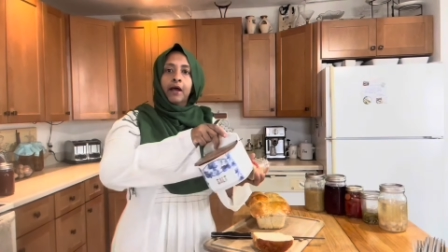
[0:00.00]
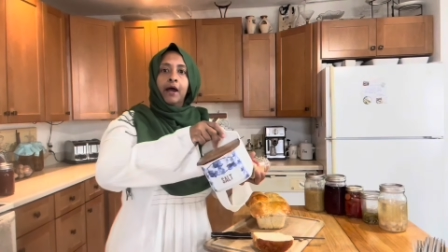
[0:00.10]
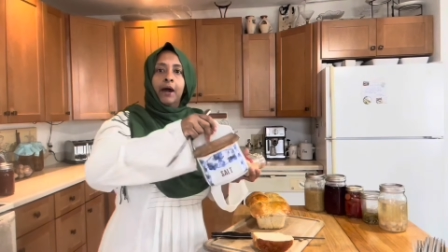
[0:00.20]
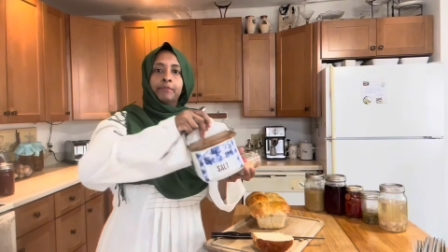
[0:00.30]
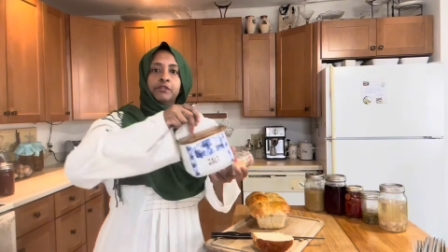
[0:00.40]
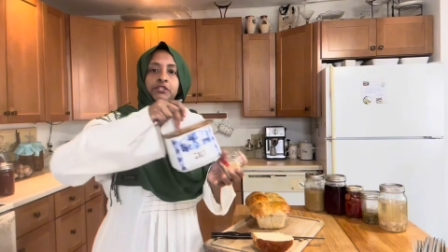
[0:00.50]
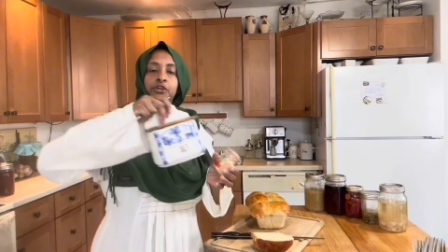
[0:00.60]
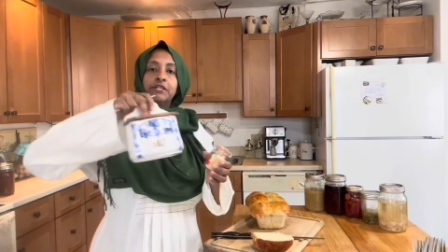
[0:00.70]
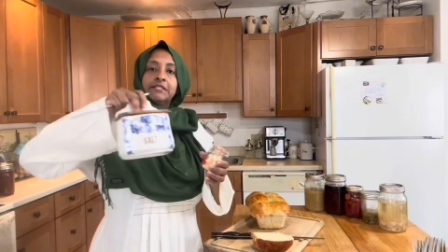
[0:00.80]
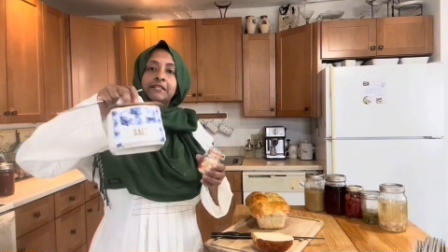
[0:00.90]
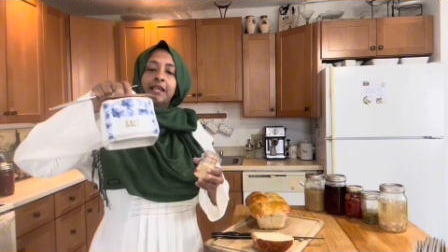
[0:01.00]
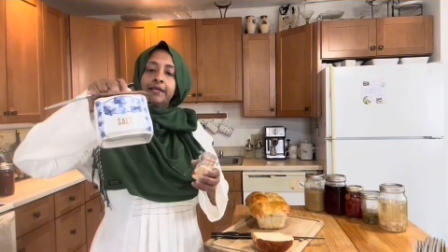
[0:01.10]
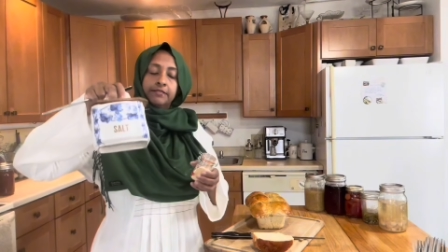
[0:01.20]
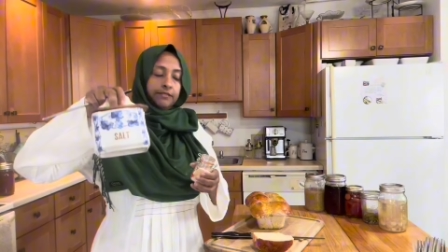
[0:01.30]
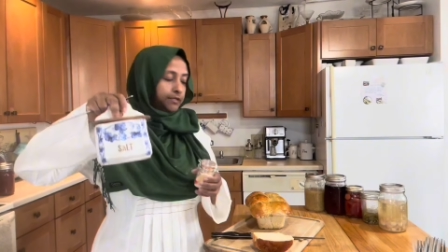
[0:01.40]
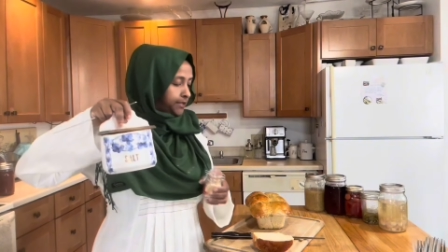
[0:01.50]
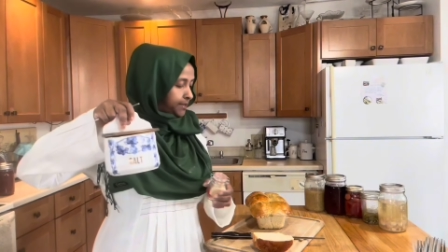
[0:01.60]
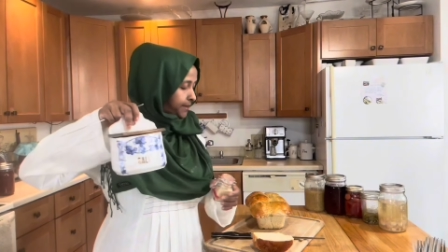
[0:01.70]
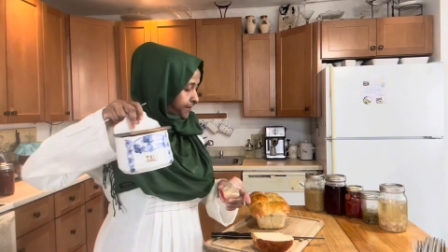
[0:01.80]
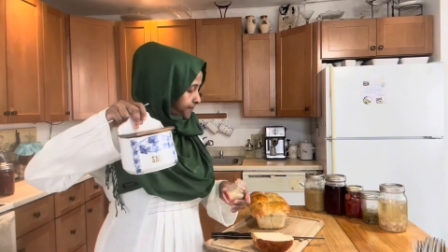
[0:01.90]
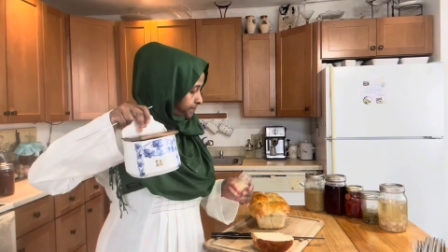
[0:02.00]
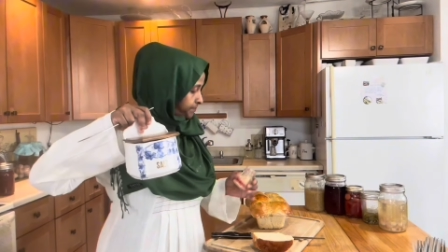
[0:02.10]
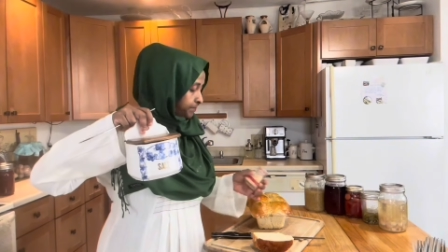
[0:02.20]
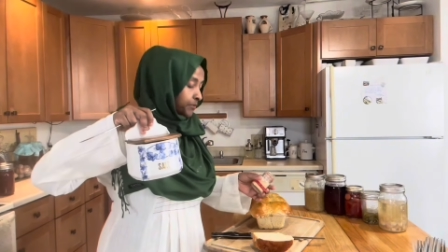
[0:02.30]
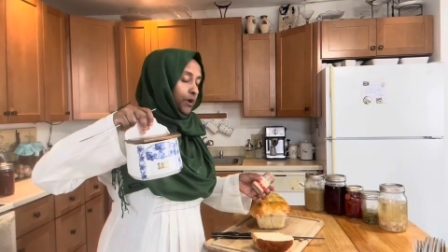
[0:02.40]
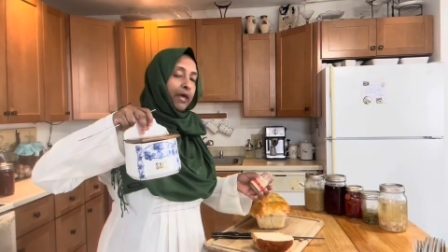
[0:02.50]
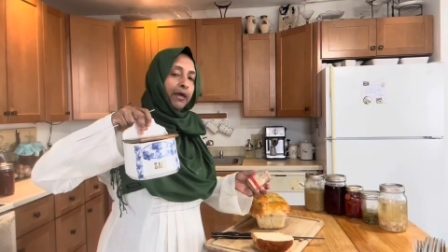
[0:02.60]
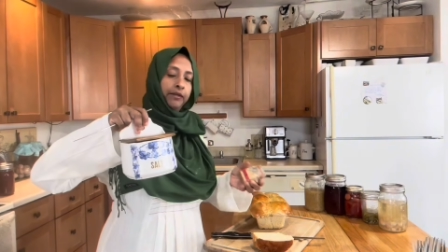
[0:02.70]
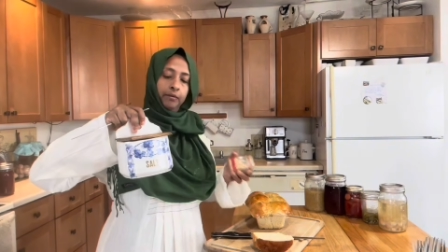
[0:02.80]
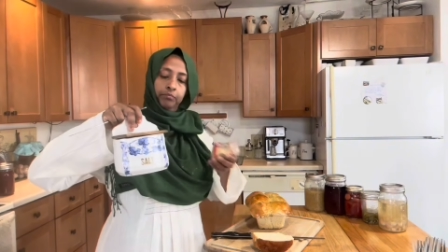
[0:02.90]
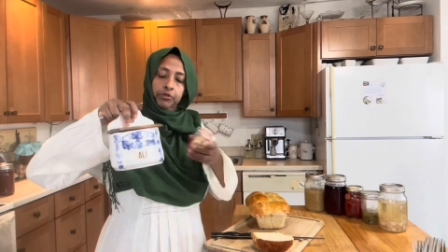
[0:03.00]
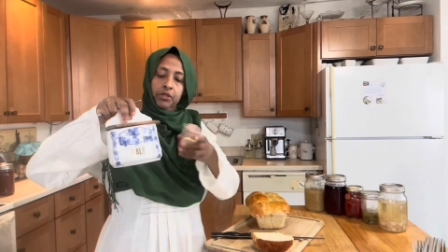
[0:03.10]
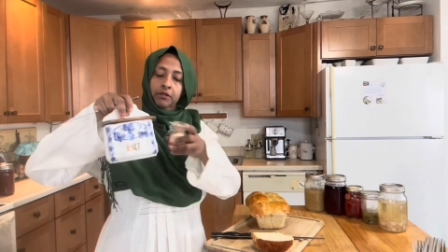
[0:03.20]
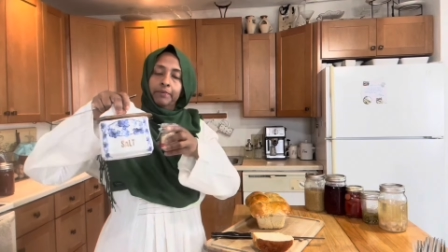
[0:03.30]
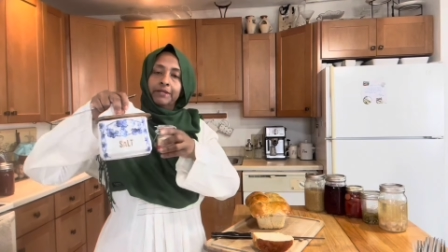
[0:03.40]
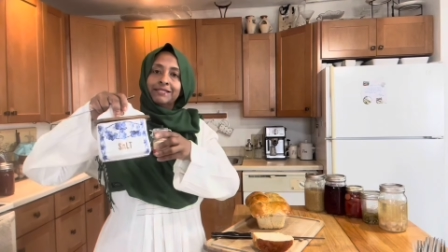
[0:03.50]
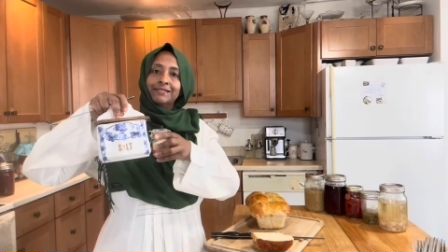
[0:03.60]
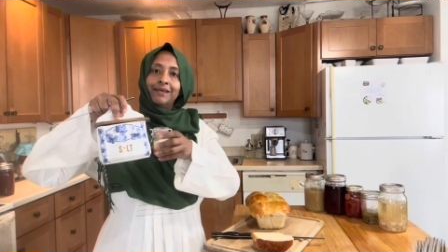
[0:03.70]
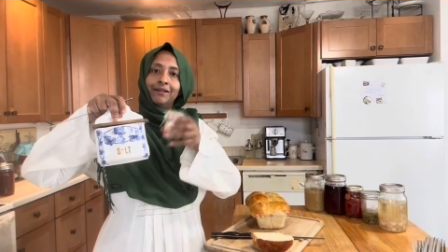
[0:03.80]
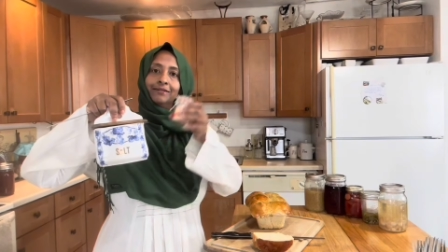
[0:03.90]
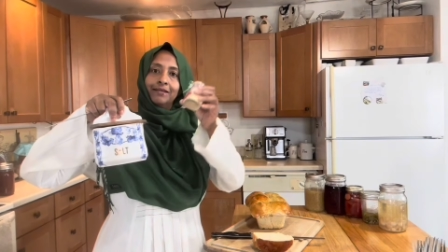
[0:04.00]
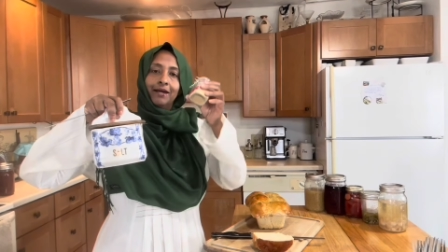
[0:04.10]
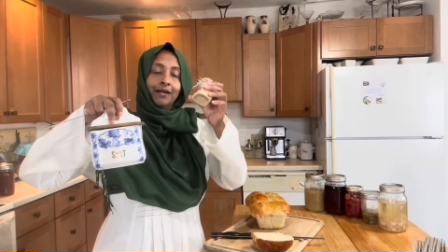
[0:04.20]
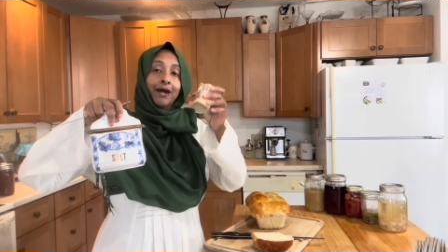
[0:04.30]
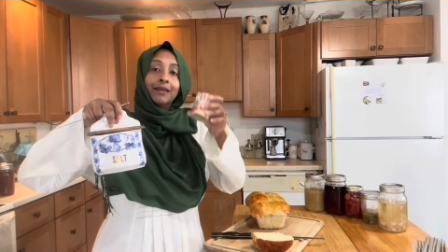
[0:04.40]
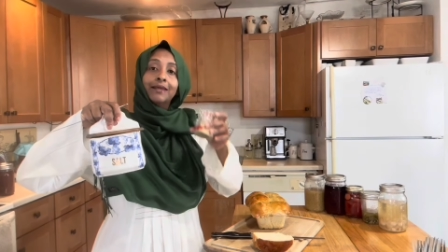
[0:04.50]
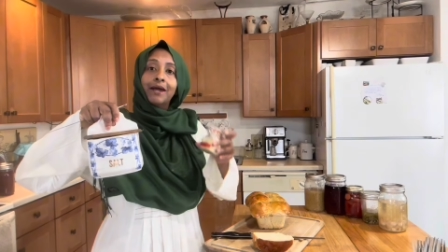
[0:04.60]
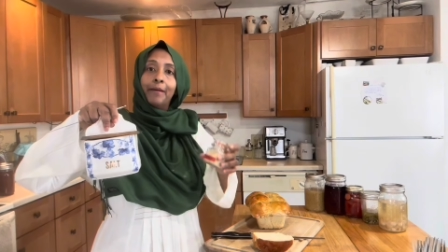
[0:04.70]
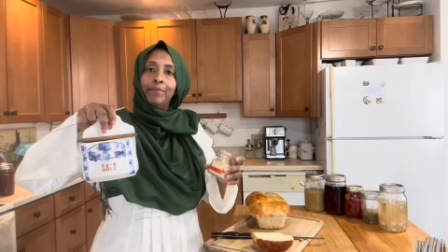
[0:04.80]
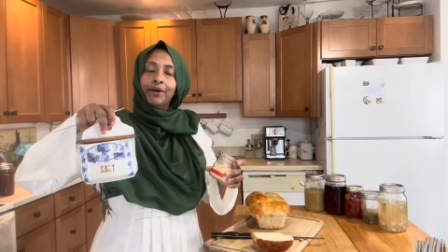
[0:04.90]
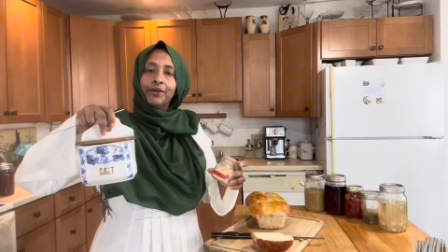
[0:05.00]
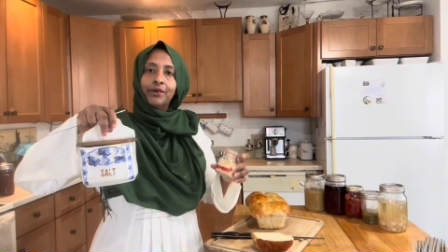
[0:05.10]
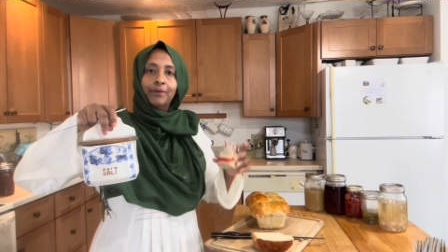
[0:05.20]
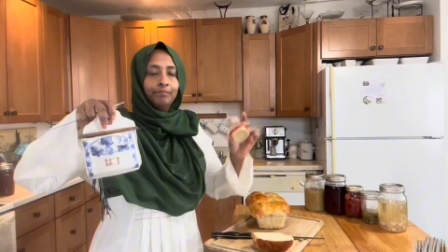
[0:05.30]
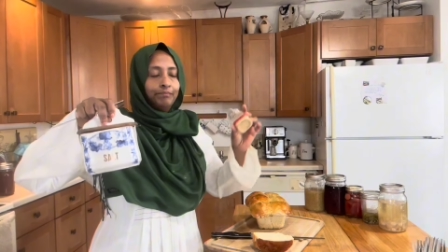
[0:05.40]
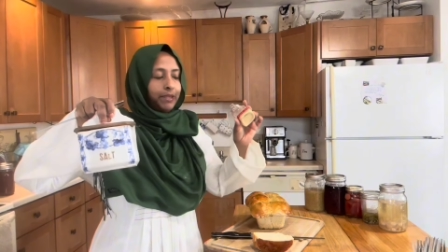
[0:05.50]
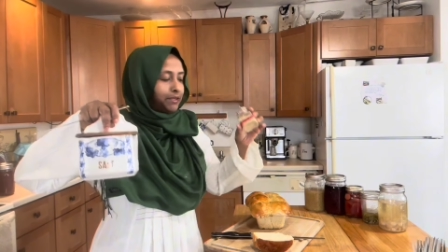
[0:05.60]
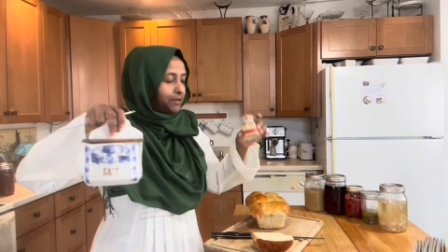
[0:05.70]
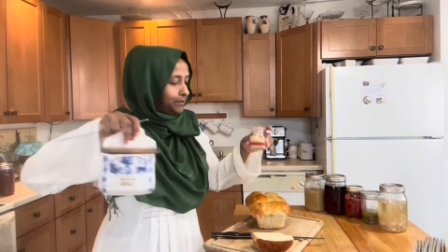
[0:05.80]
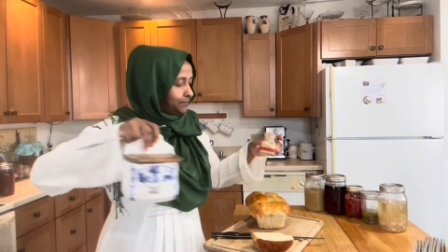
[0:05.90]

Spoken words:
I'm just gonna slice the bread, put a little bit of salt and garlic and butter, bake it.